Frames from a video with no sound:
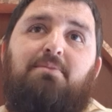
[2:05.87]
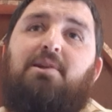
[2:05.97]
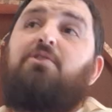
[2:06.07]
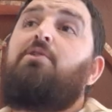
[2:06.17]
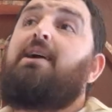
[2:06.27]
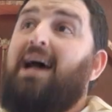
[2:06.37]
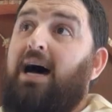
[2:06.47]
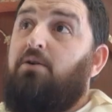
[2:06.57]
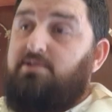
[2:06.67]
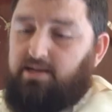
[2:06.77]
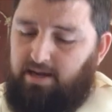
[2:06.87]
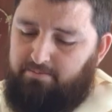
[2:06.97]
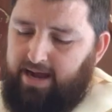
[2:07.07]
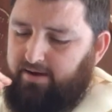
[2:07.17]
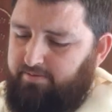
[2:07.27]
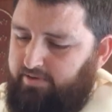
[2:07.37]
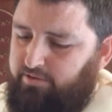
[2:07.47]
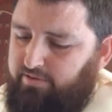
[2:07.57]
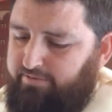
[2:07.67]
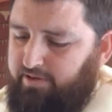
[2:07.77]
similar to the cows that come back
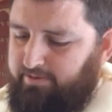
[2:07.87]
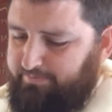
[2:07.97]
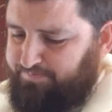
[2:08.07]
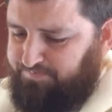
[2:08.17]
into the field.